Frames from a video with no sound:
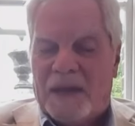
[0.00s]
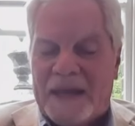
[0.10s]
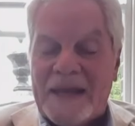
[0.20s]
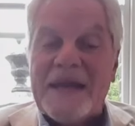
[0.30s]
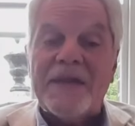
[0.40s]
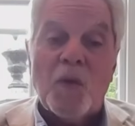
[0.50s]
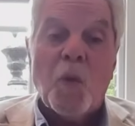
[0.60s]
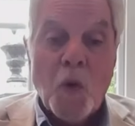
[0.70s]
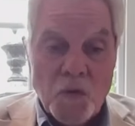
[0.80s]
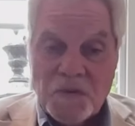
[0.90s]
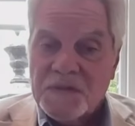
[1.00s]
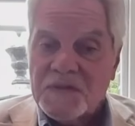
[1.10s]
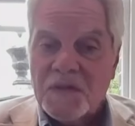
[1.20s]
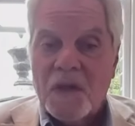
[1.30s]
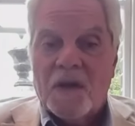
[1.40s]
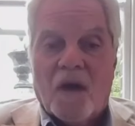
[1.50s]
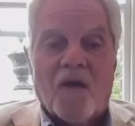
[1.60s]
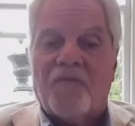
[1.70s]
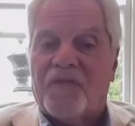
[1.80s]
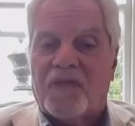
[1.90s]
healing the wounds
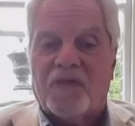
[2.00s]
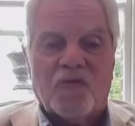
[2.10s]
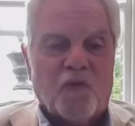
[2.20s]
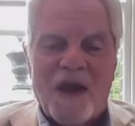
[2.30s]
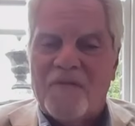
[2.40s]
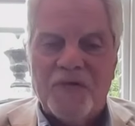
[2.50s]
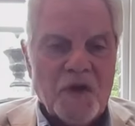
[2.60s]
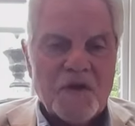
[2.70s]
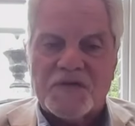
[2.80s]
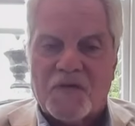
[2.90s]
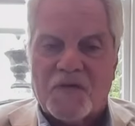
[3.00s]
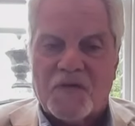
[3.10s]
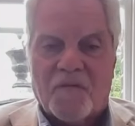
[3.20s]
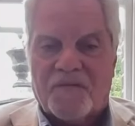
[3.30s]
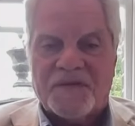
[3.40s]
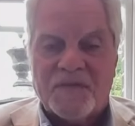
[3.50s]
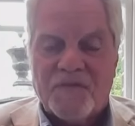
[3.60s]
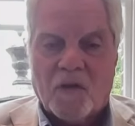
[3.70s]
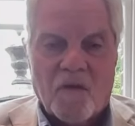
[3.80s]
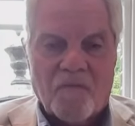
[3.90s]
of 12 years of civil